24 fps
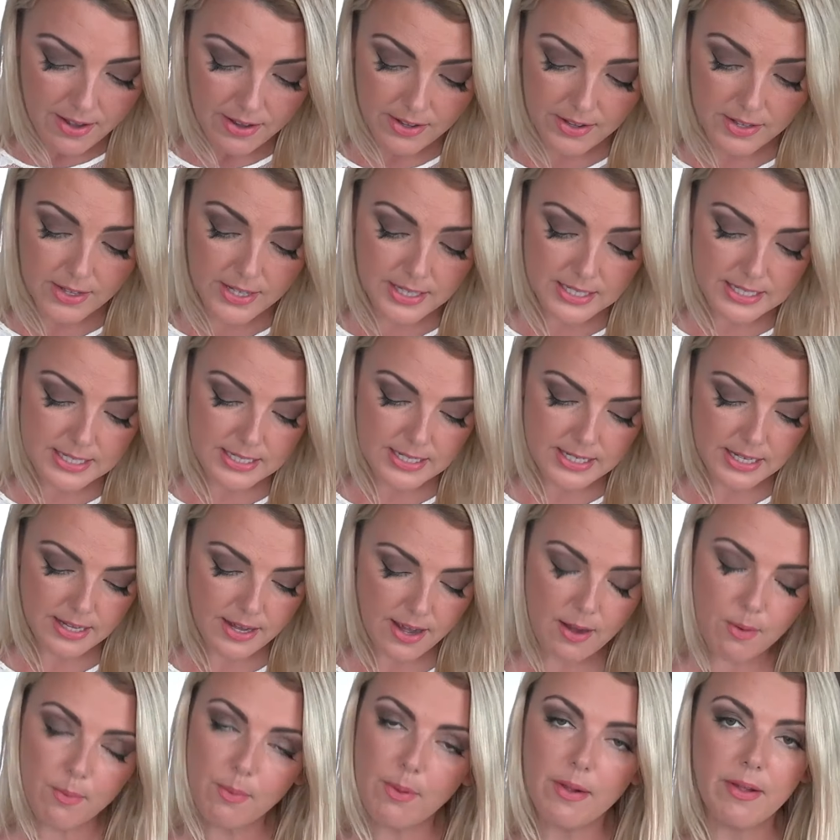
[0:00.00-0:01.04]
and you can see
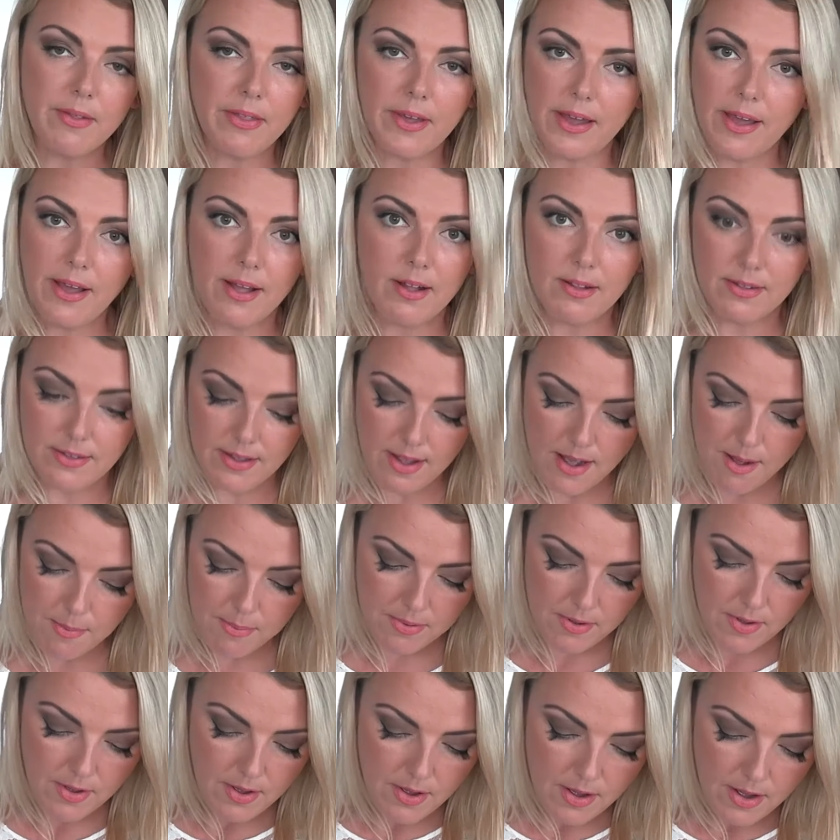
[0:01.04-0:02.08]
how well they held
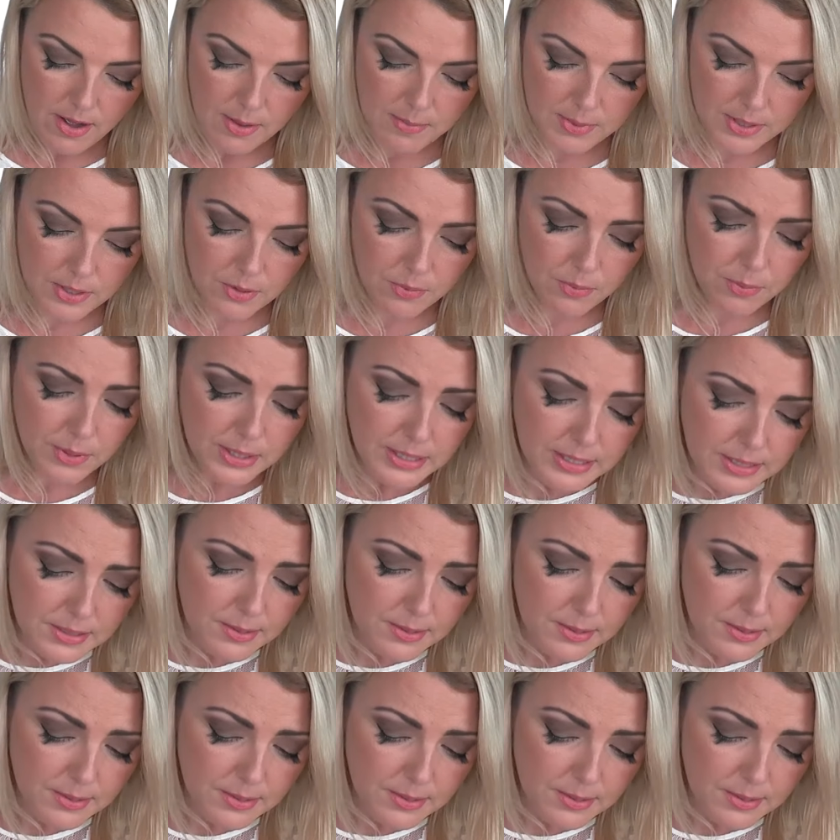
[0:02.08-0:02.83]
up. I mean, you really